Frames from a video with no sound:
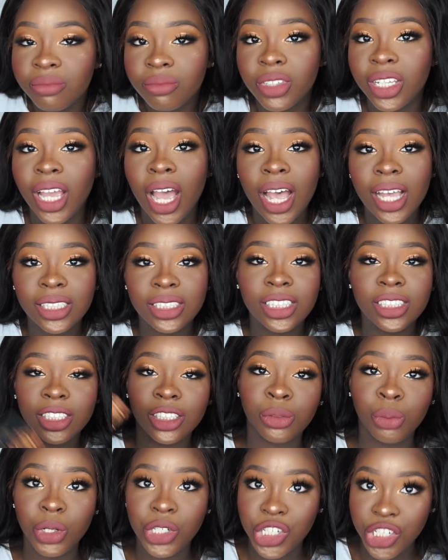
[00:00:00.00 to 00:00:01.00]
Guys, this
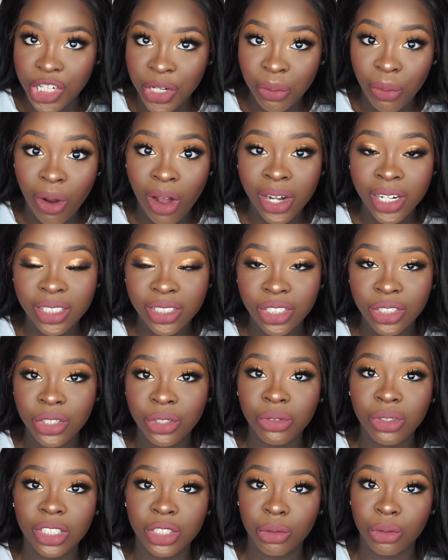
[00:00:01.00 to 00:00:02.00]
is what she wanted to
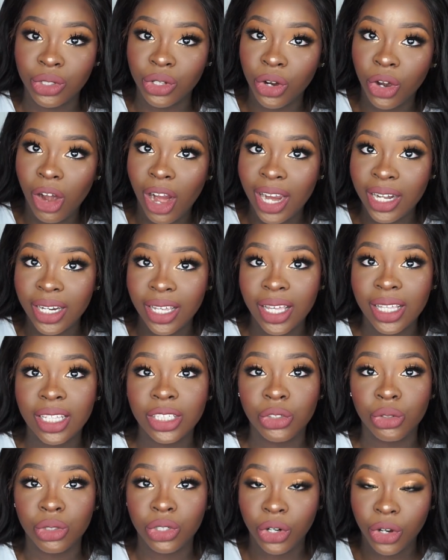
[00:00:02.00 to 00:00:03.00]
do. This was her idea.
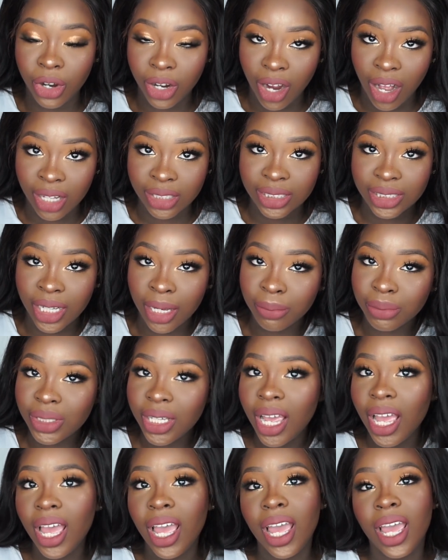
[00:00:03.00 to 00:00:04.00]
This was her concept.
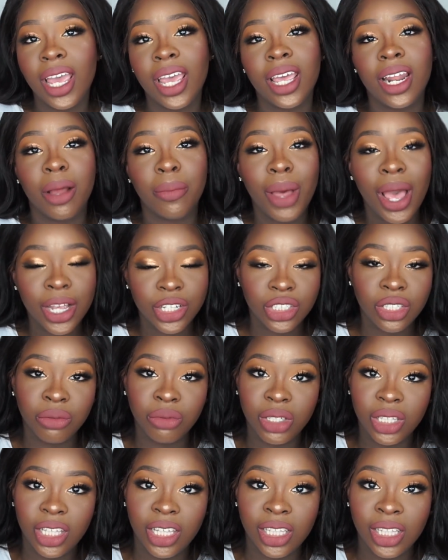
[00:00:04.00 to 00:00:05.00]
And I'm actually
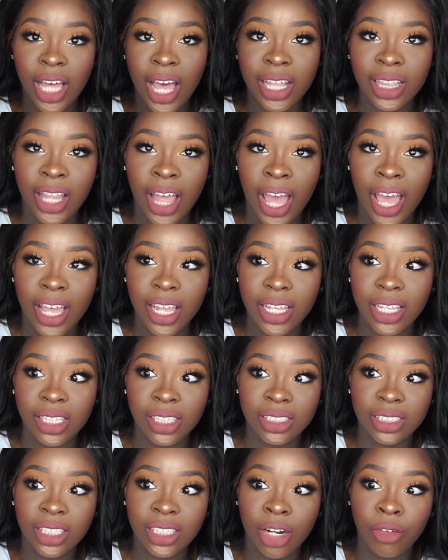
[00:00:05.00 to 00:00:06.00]
really glad that
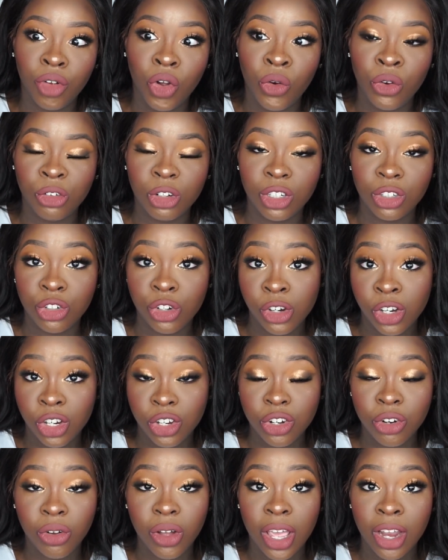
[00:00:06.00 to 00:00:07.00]
instead of going to the
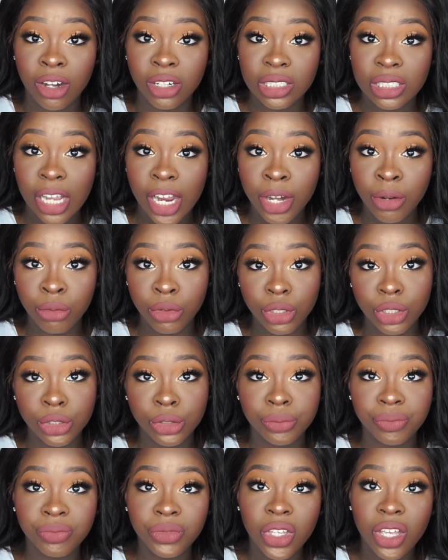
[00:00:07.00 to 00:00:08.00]
traditional air sign
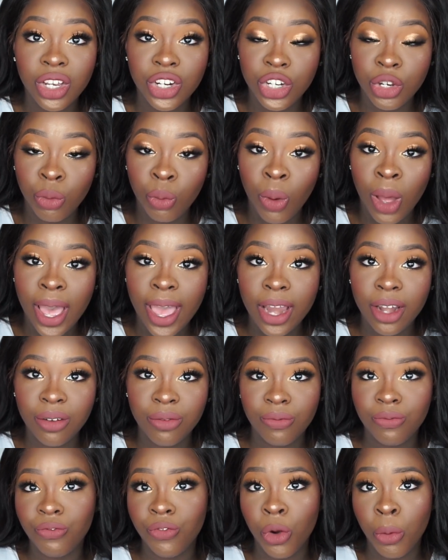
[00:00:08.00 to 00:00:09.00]
route, she went
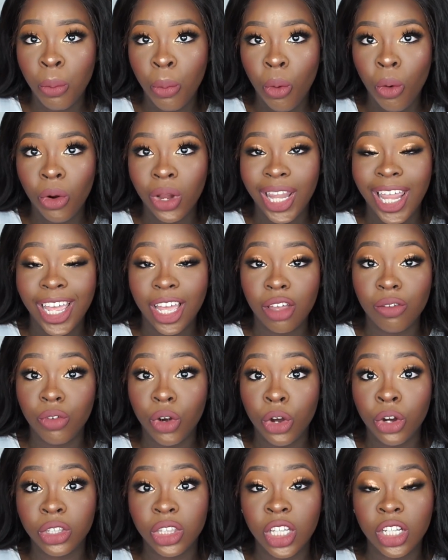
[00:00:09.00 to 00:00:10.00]
for more like of
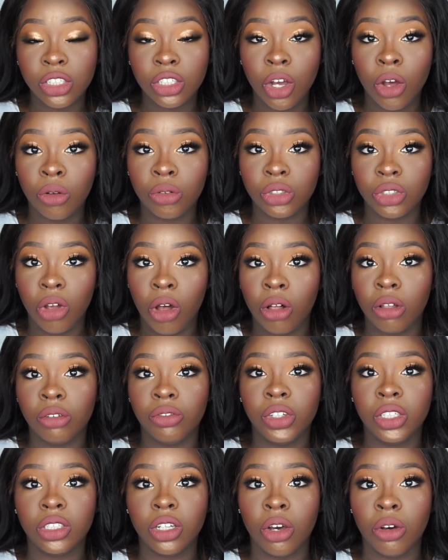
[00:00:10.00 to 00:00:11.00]
earthy tones,
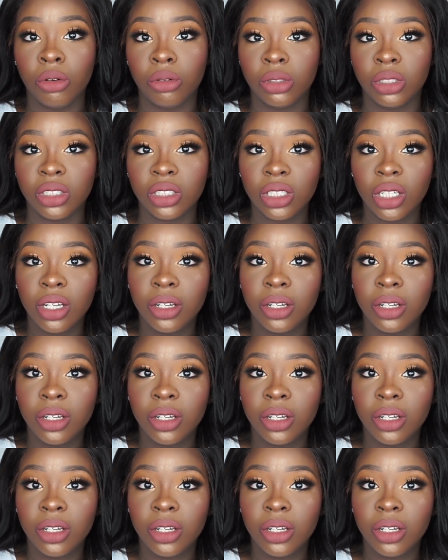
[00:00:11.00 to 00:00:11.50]
olivey tones.